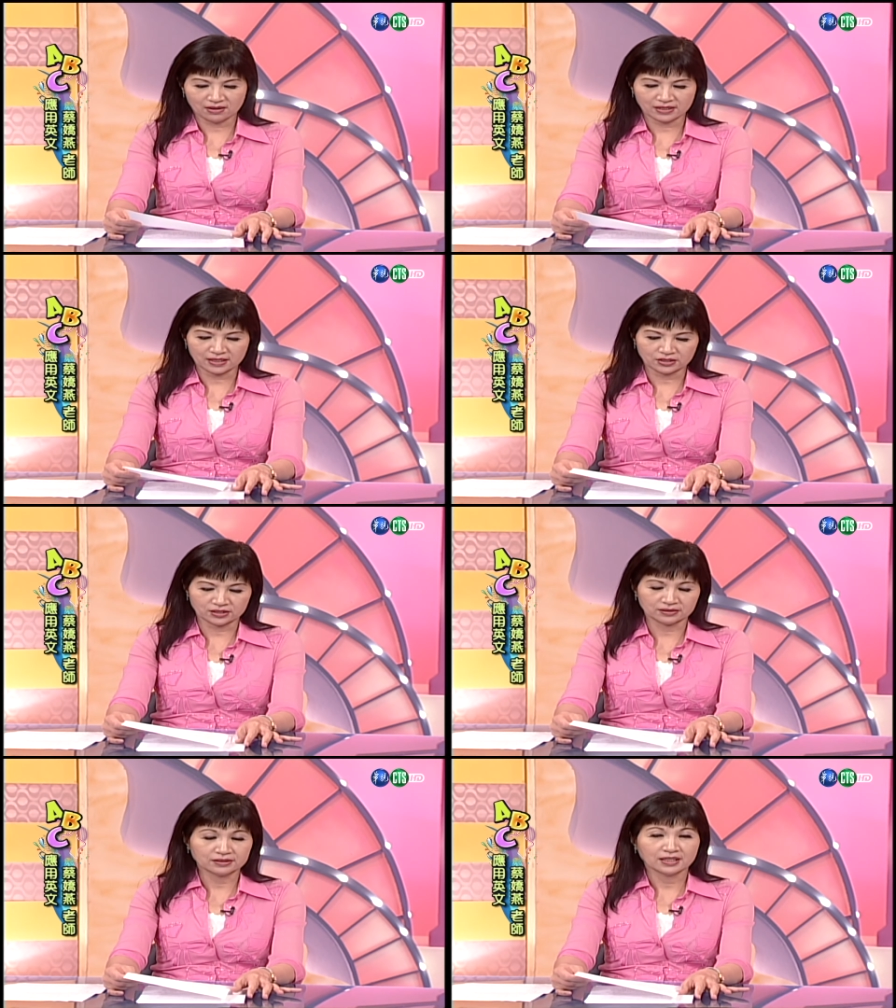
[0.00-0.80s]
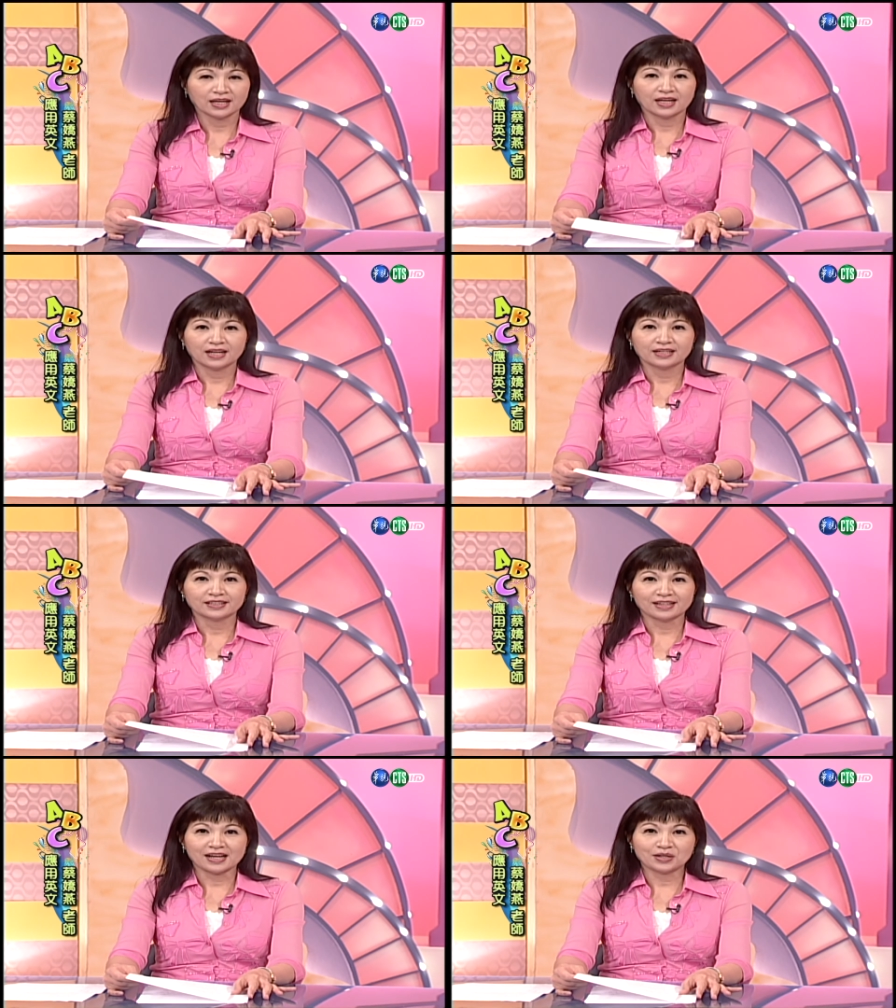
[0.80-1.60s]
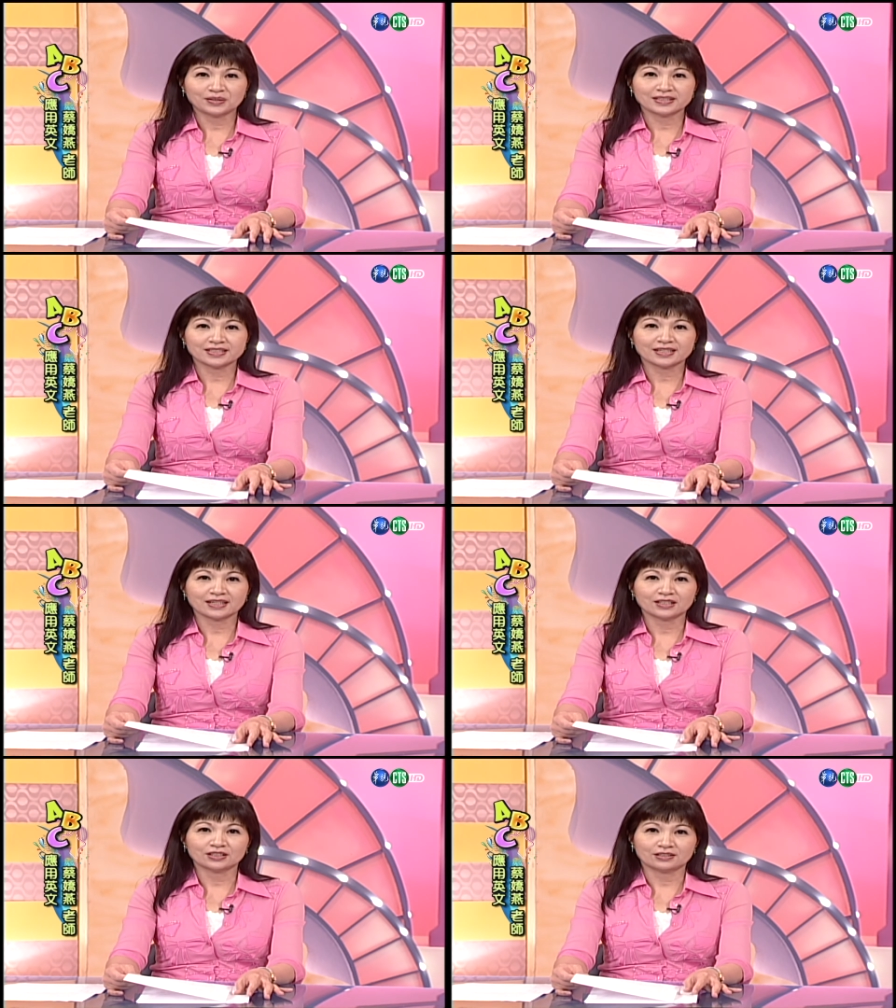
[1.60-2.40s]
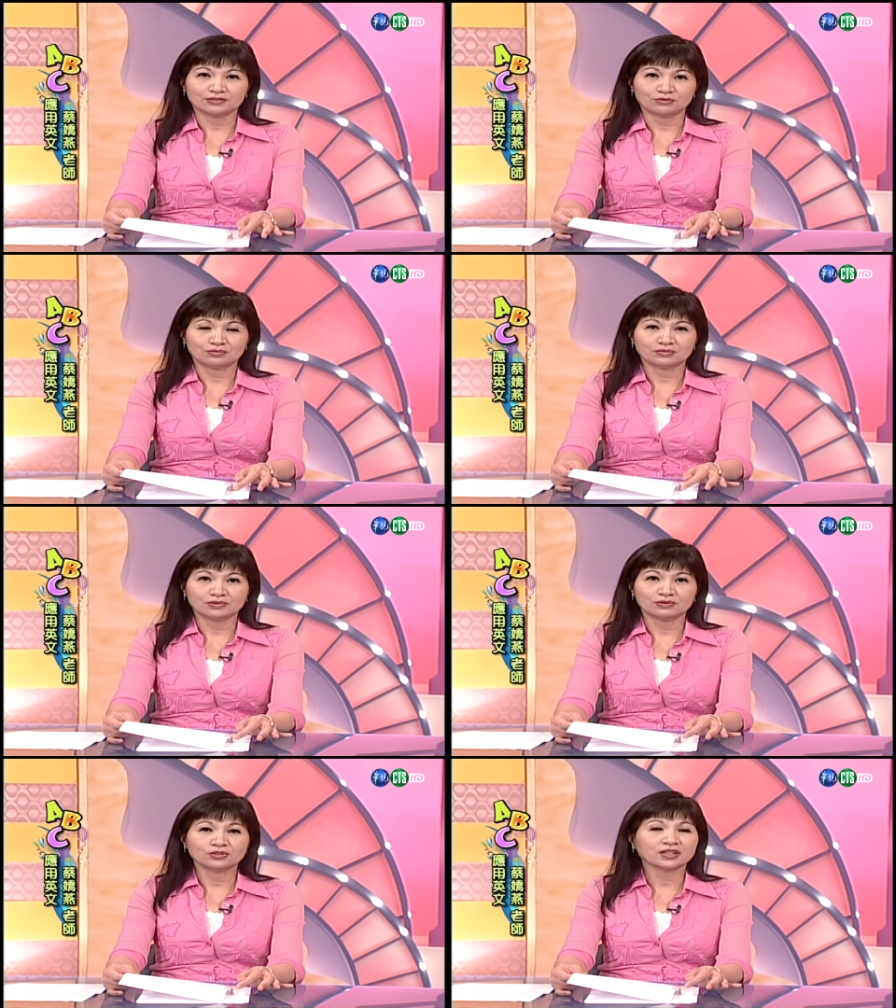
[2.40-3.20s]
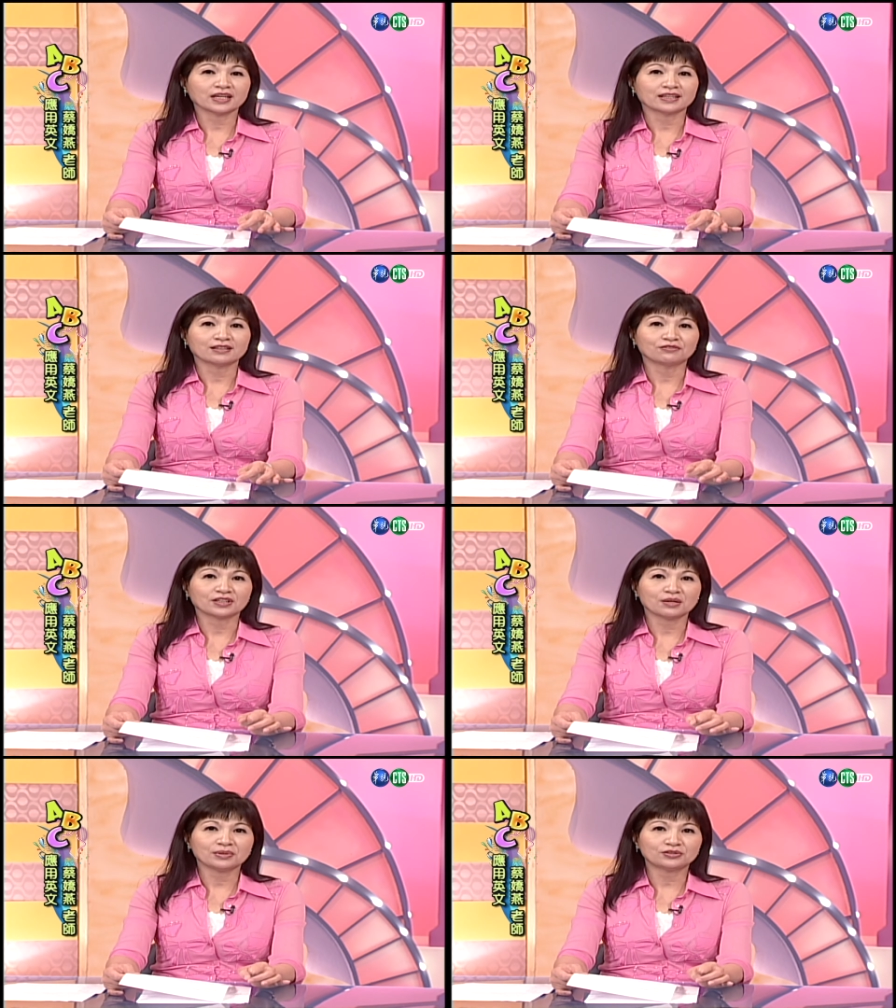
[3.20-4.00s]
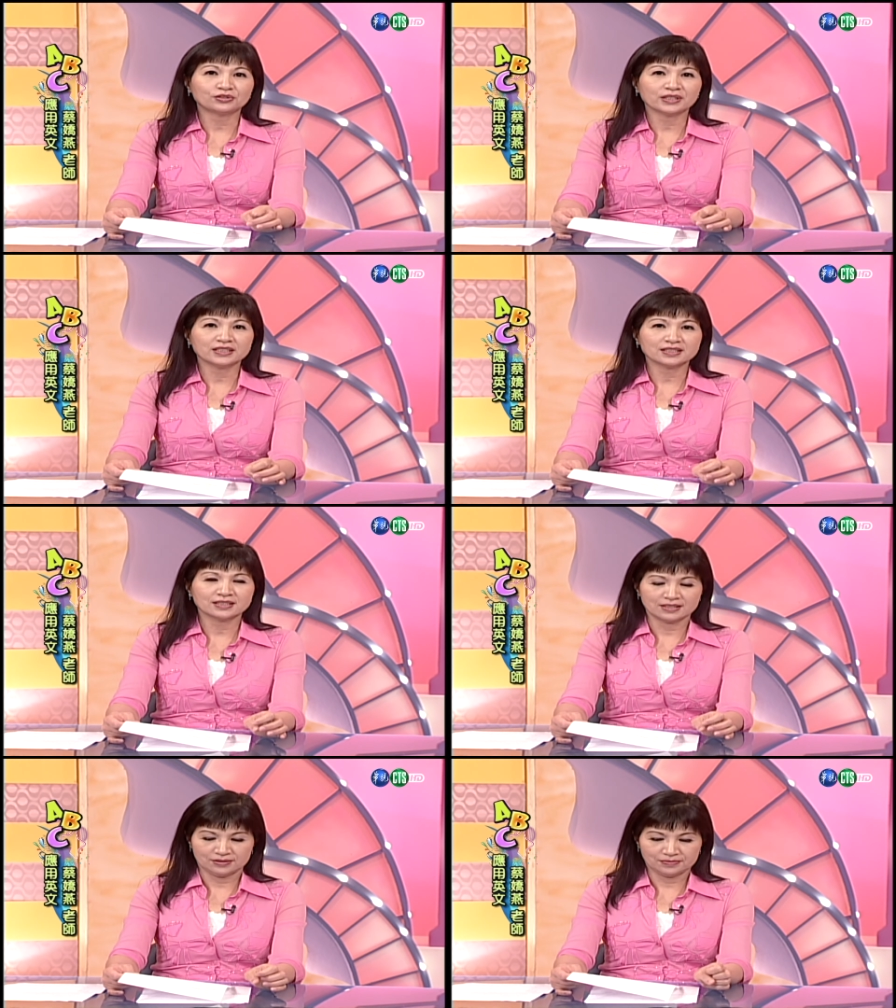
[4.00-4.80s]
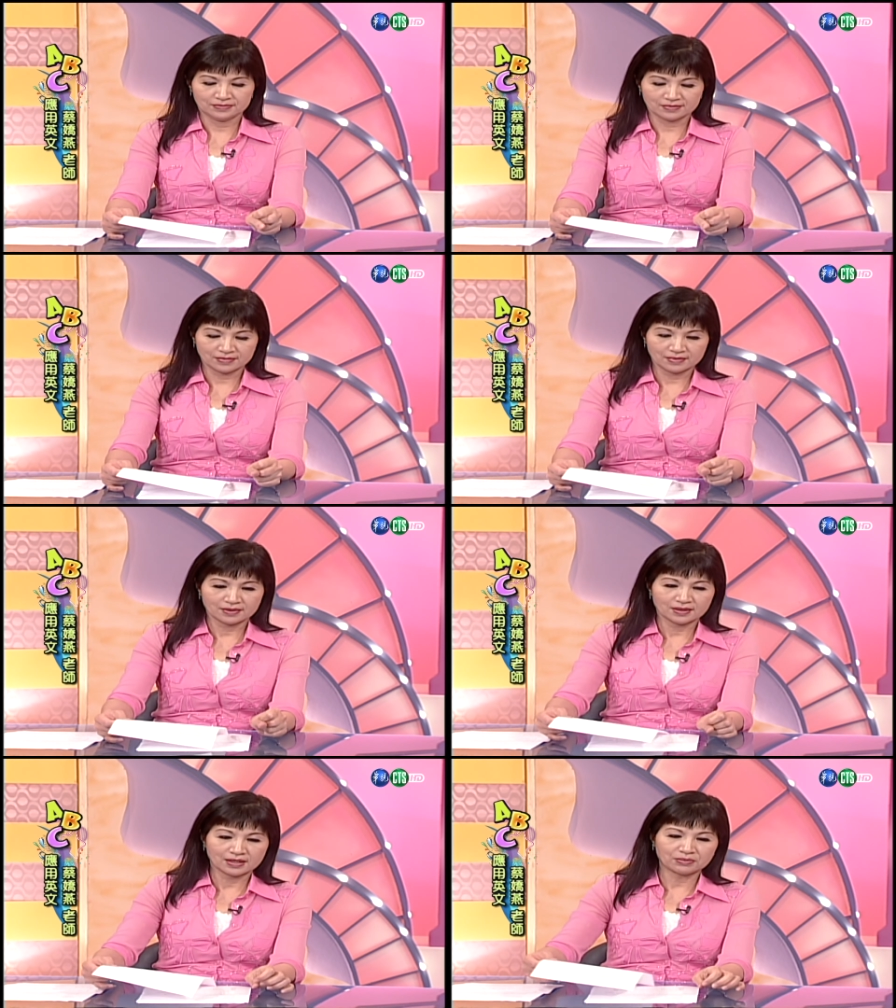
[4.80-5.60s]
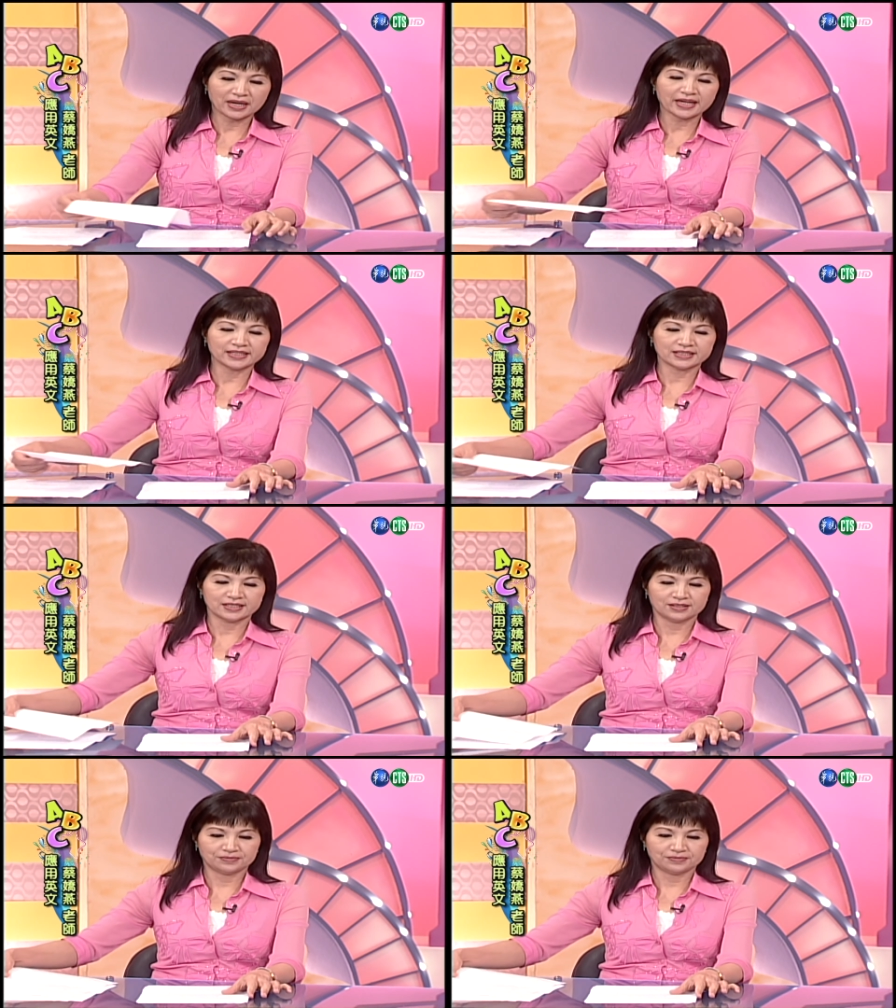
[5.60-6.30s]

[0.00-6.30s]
Okay, good. Now let's take a look at the vocabularies. Number eight.